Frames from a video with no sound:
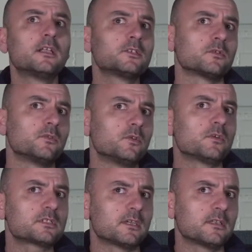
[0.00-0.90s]
So
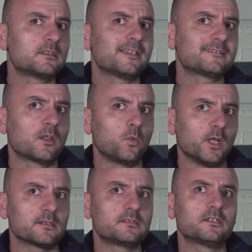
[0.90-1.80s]
those are the things that we
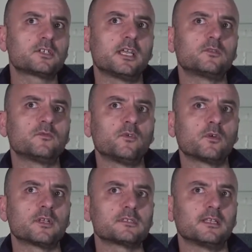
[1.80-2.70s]
are still trying to
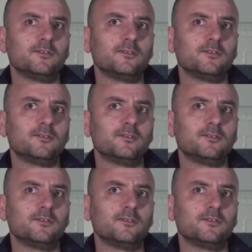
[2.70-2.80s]
focus and,